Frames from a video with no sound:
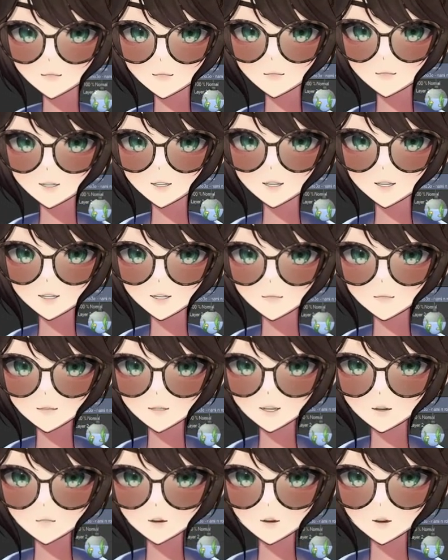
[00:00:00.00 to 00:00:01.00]
I think we're gonna have
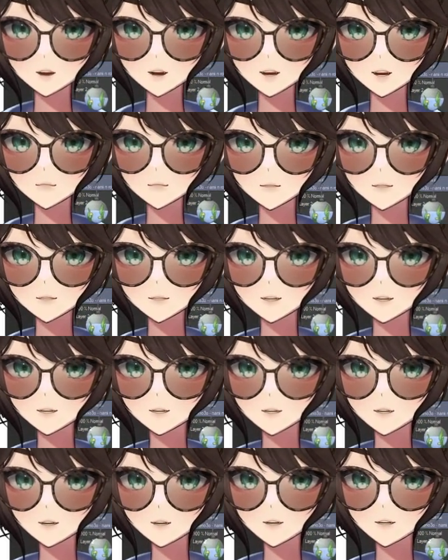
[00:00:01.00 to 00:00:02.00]
to take everything
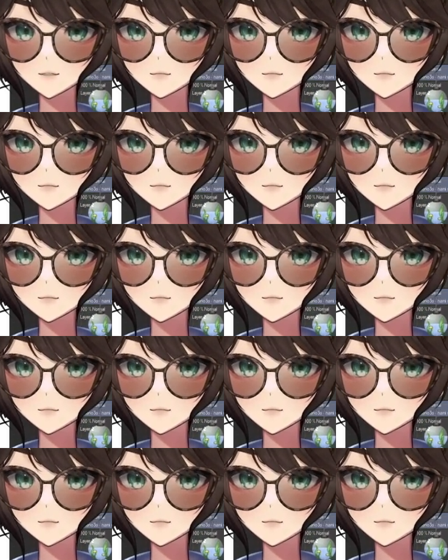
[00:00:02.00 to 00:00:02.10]
like